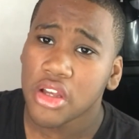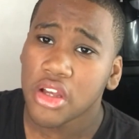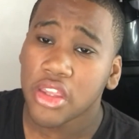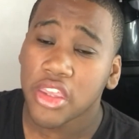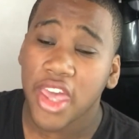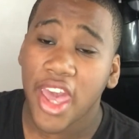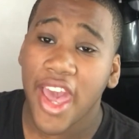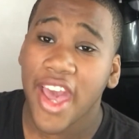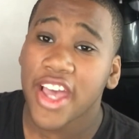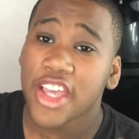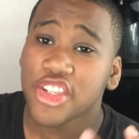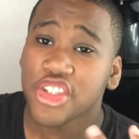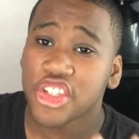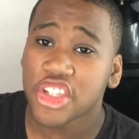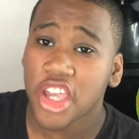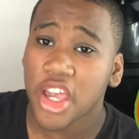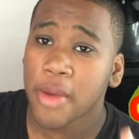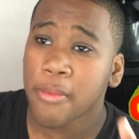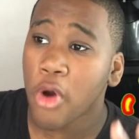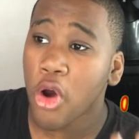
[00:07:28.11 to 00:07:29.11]
Cash
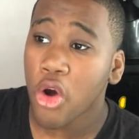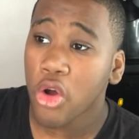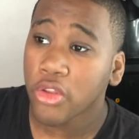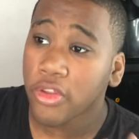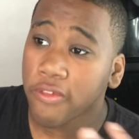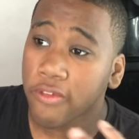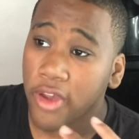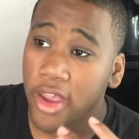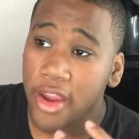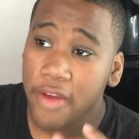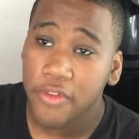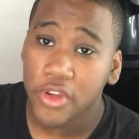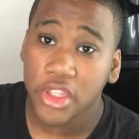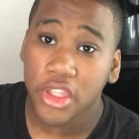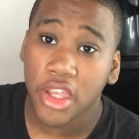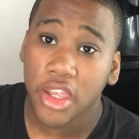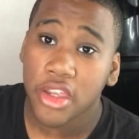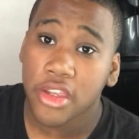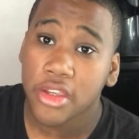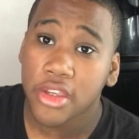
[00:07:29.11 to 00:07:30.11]
App only for
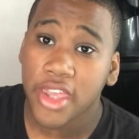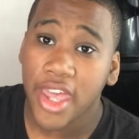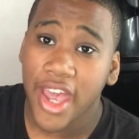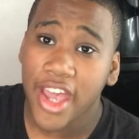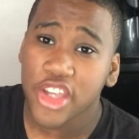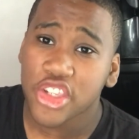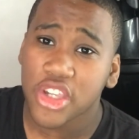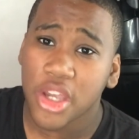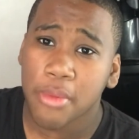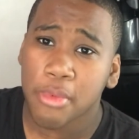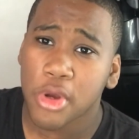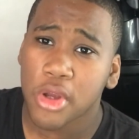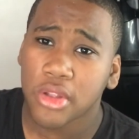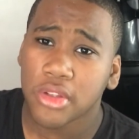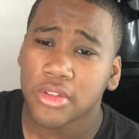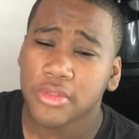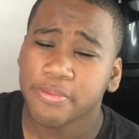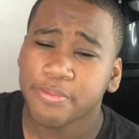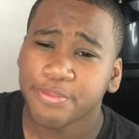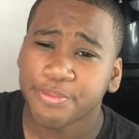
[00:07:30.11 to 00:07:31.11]
everything. Cash App only.
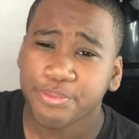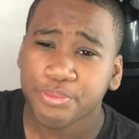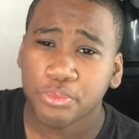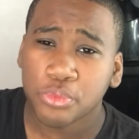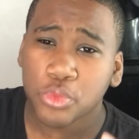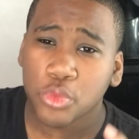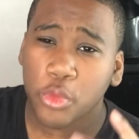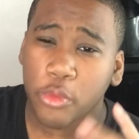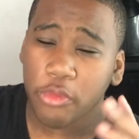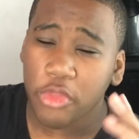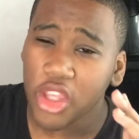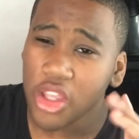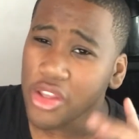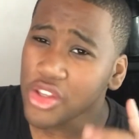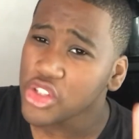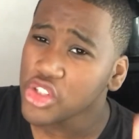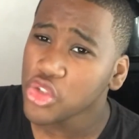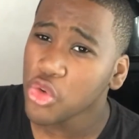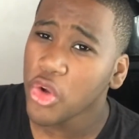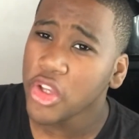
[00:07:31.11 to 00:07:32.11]

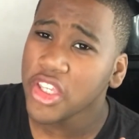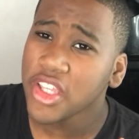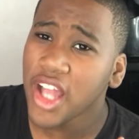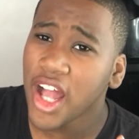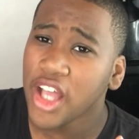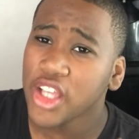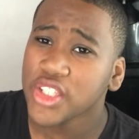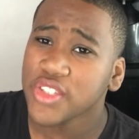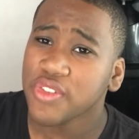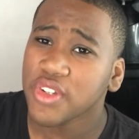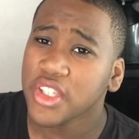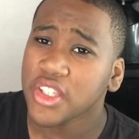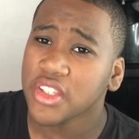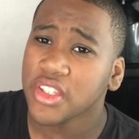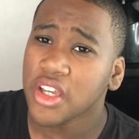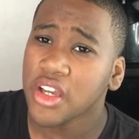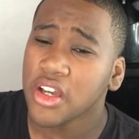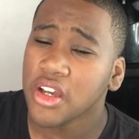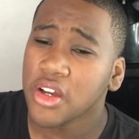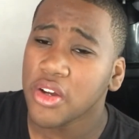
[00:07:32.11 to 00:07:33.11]
$20 for
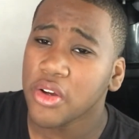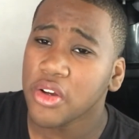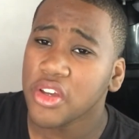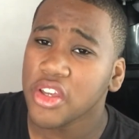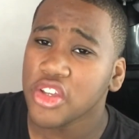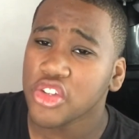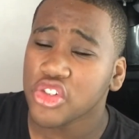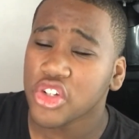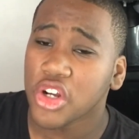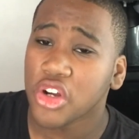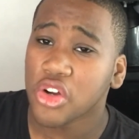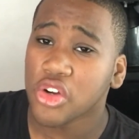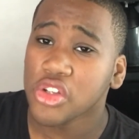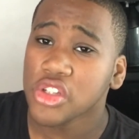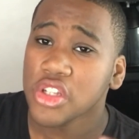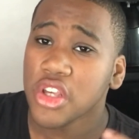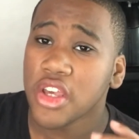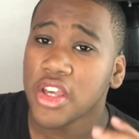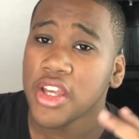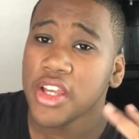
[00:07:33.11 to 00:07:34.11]
intro.
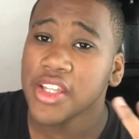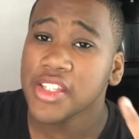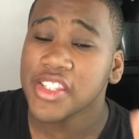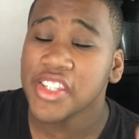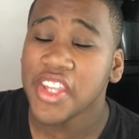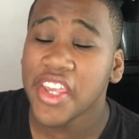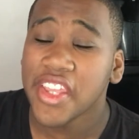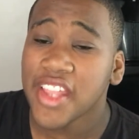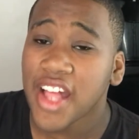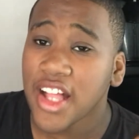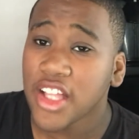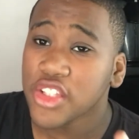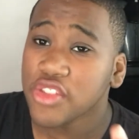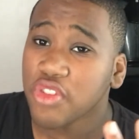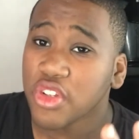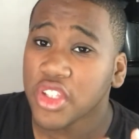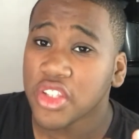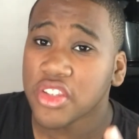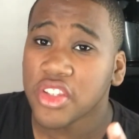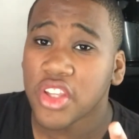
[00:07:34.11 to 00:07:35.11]
$10
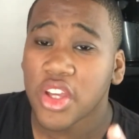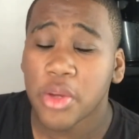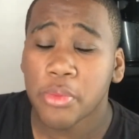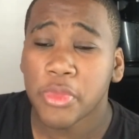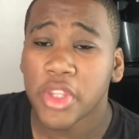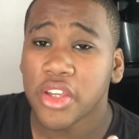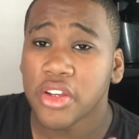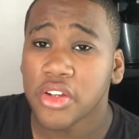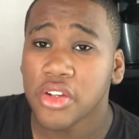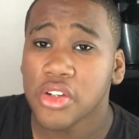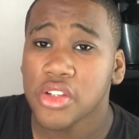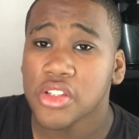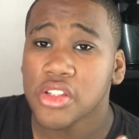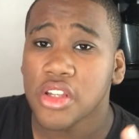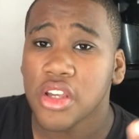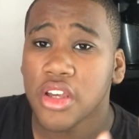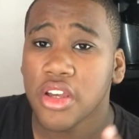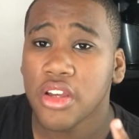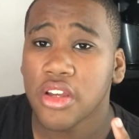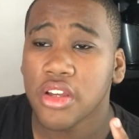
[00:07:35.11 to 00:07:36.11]
for the thumbnails.
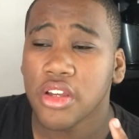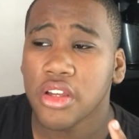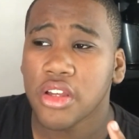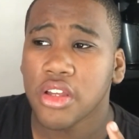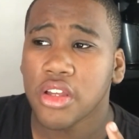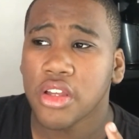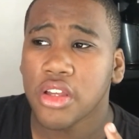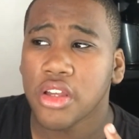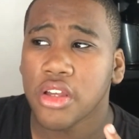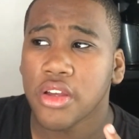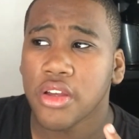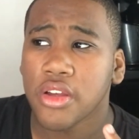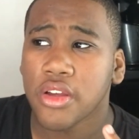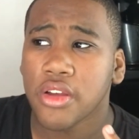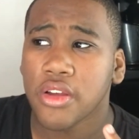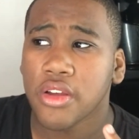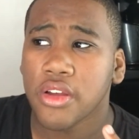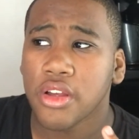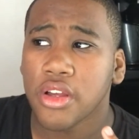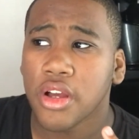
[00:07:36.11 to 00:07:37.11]

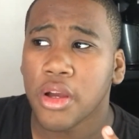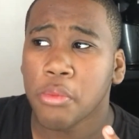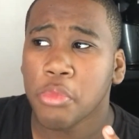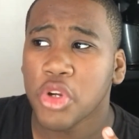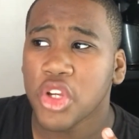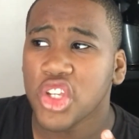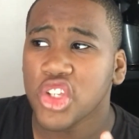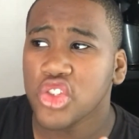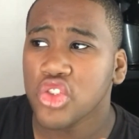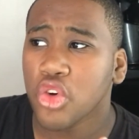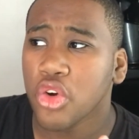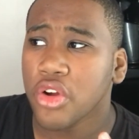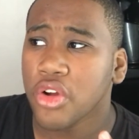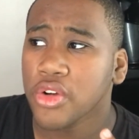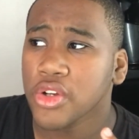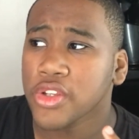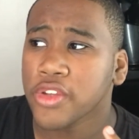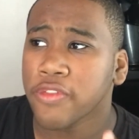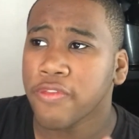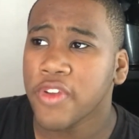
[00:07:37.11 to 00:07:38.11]
I'm pretty sure it
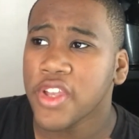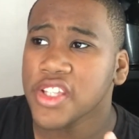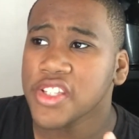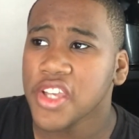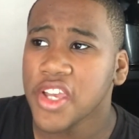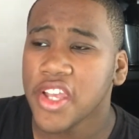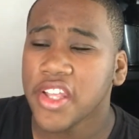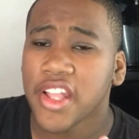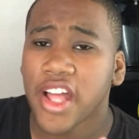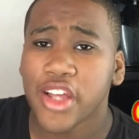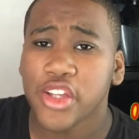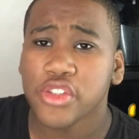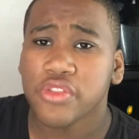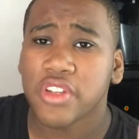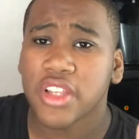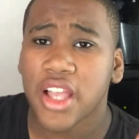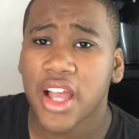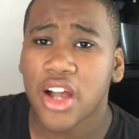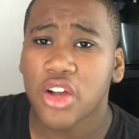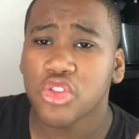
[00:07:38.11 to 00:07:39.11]
was $15 for
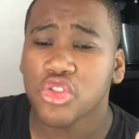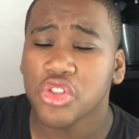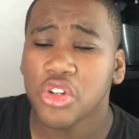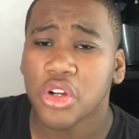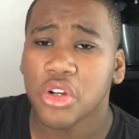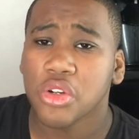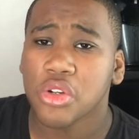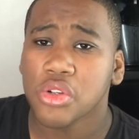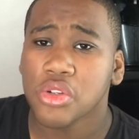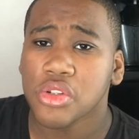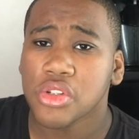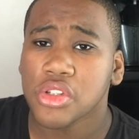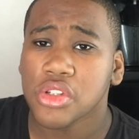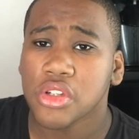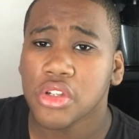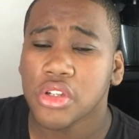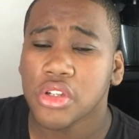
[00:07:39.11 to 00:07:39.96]
the outros.